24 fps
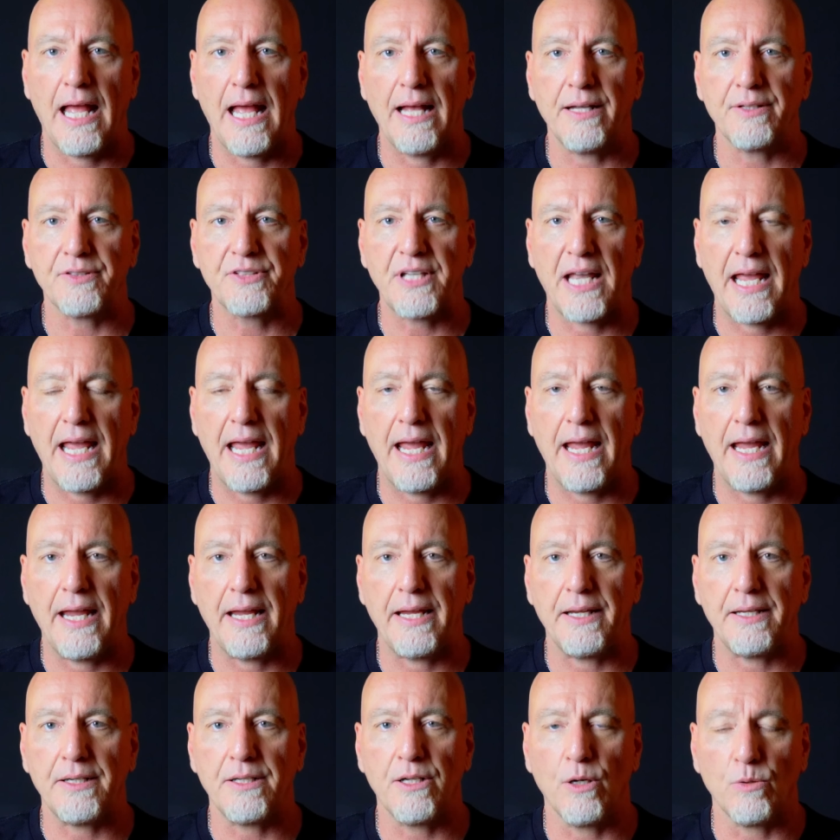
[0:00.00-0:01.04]
as
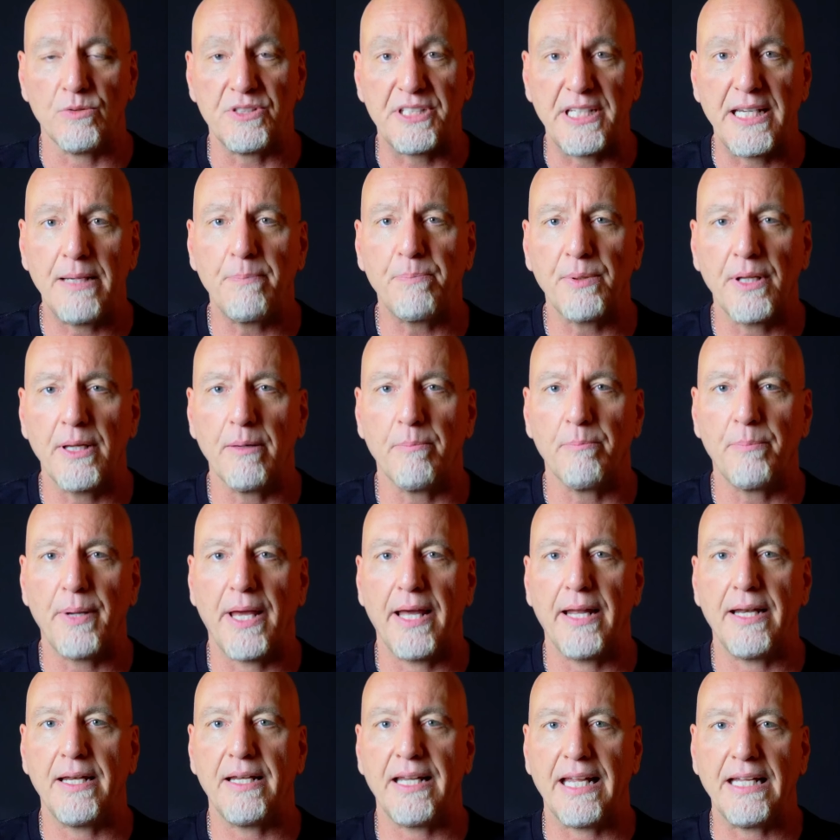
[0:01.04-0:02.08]
a, deeply
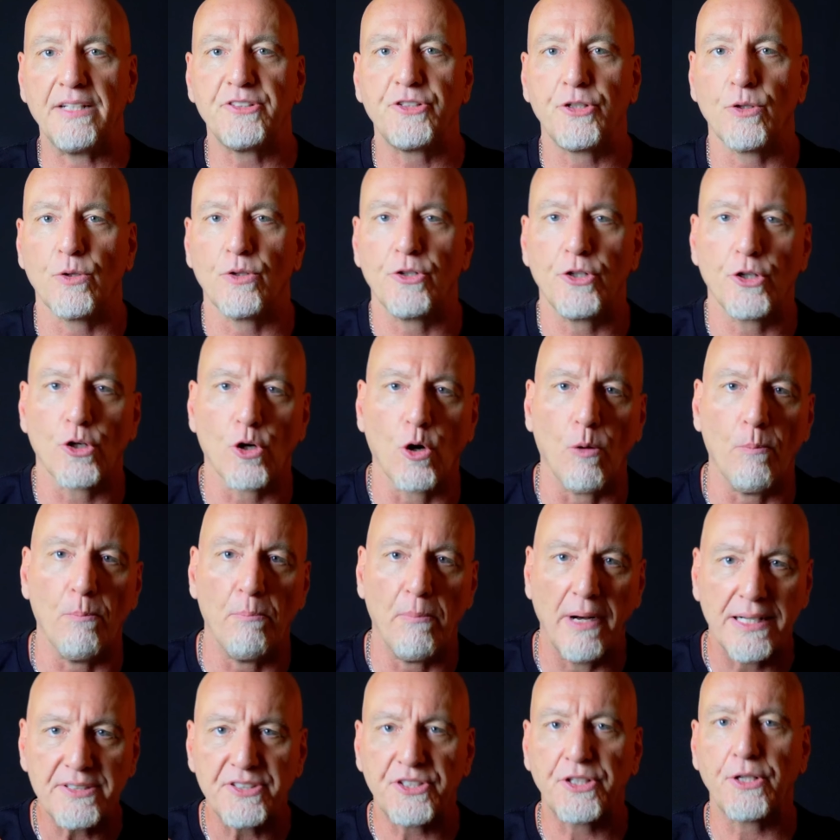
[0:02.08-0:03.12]
embedded into your
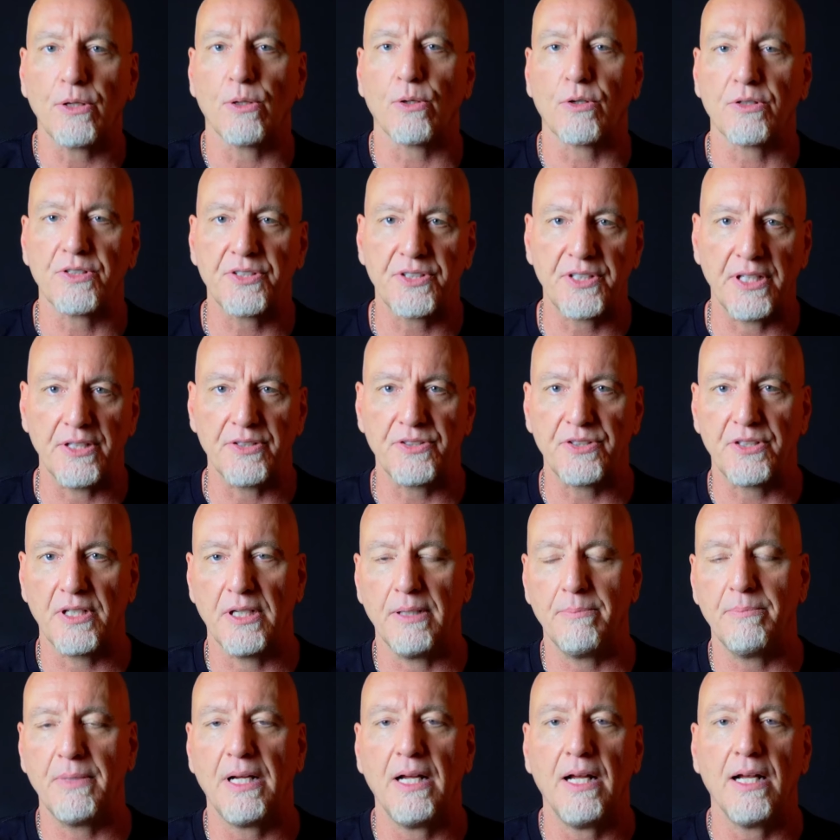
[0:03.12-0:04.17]
neuromuscular
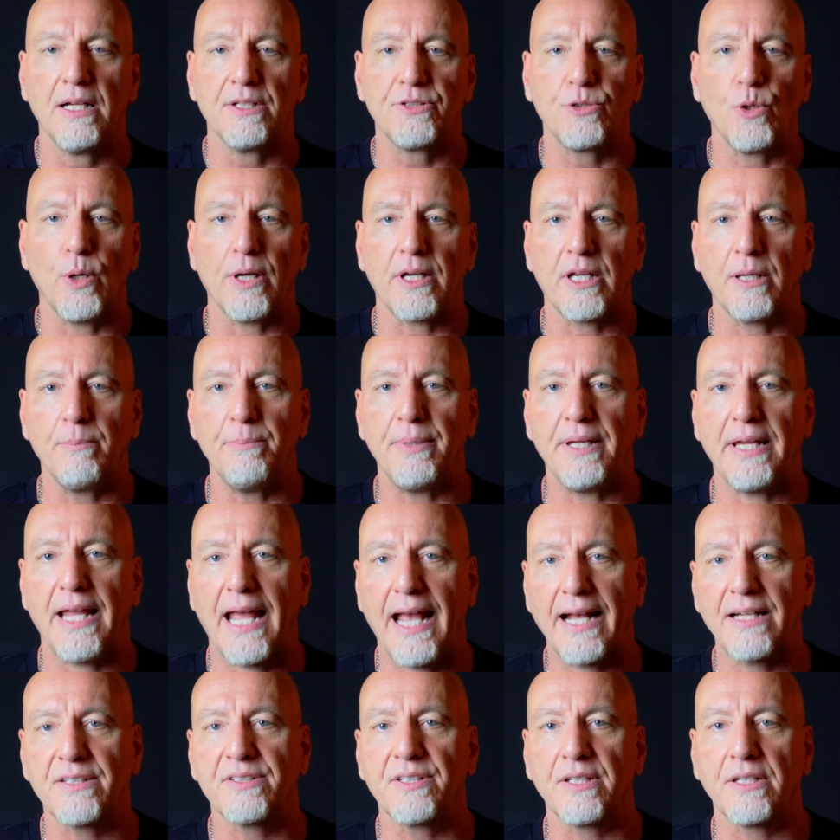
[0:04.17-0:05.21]
system so it can
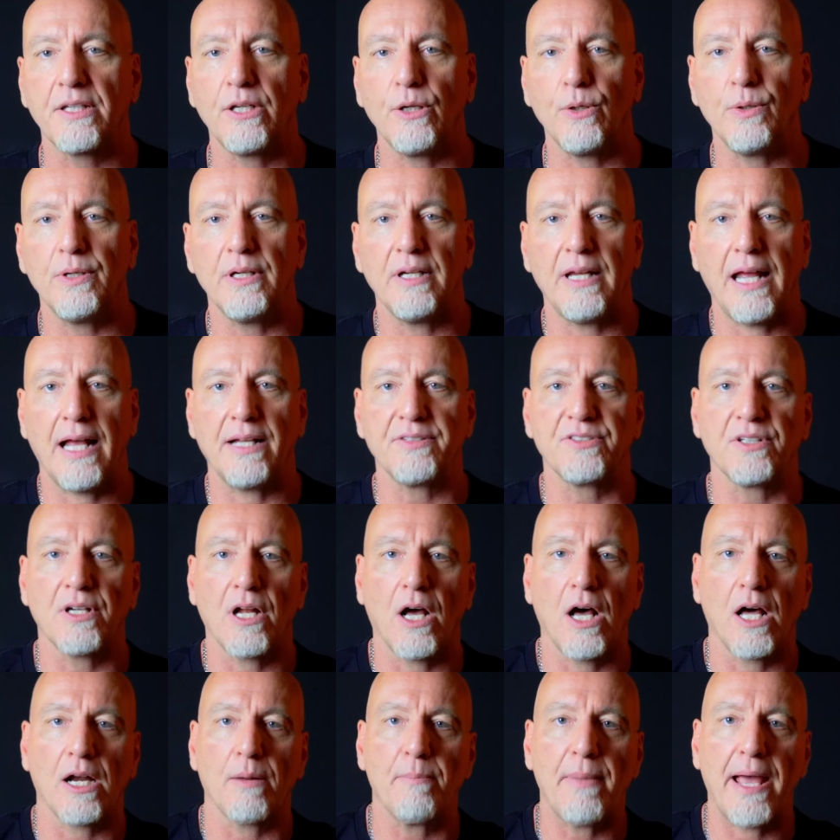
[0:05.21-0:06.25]
be executed as an
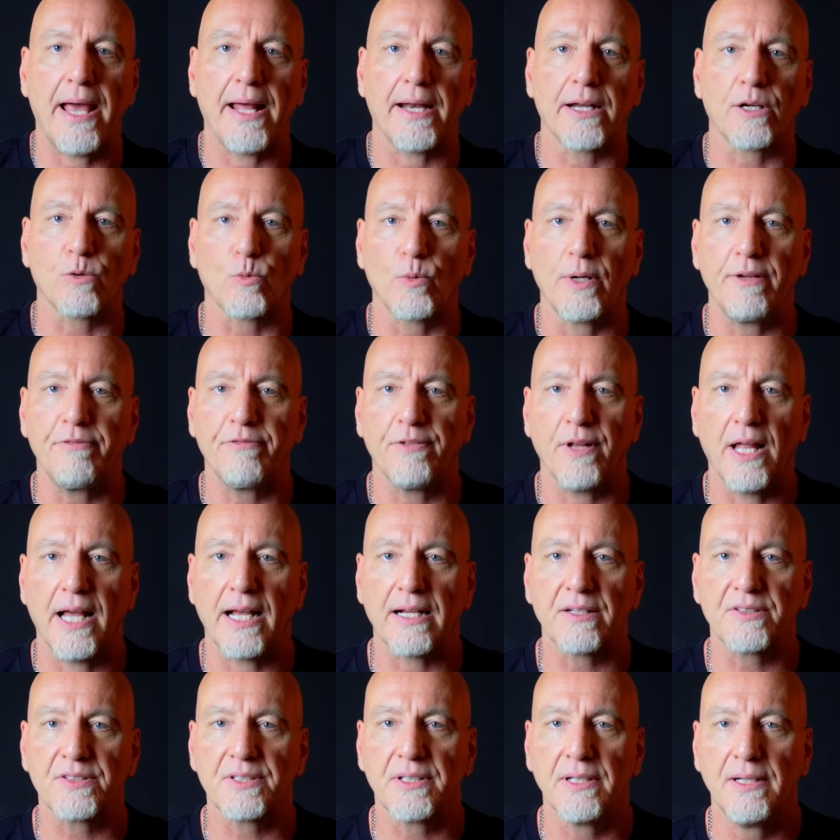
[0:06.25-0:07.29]
automatic
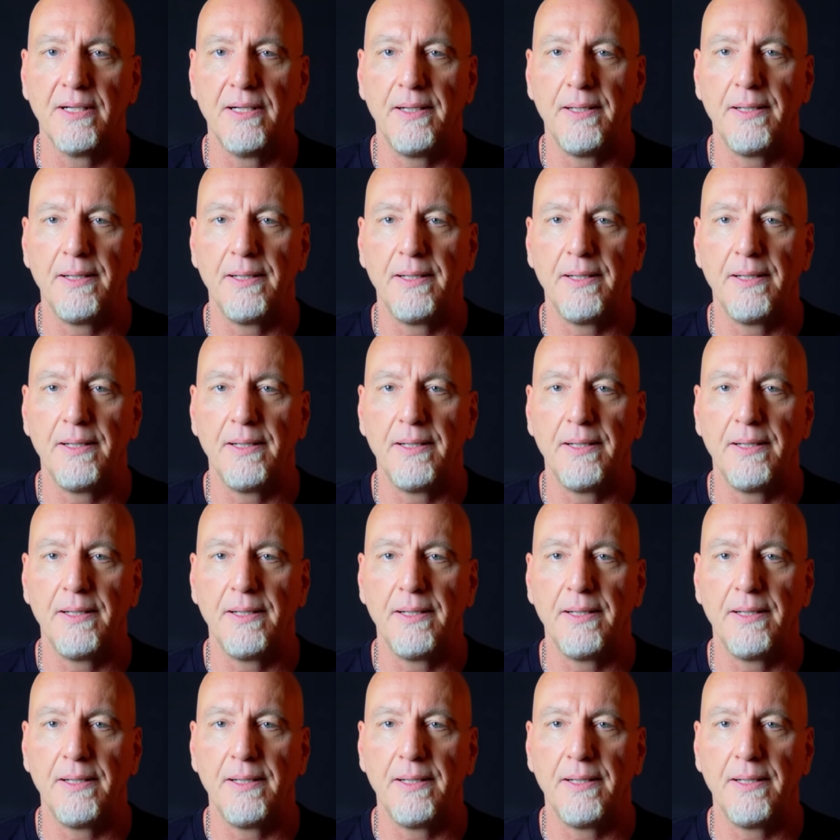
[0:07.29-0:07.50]
reflex.